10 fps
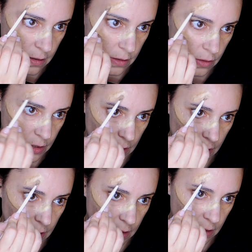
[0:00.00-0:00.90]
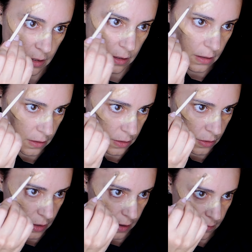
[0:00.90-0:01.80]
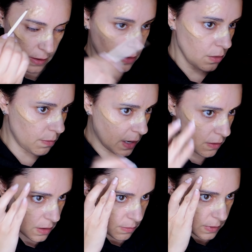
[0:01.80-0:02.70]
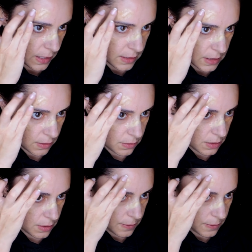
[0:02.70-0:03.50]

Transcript: so it's easy to have a good background blend out.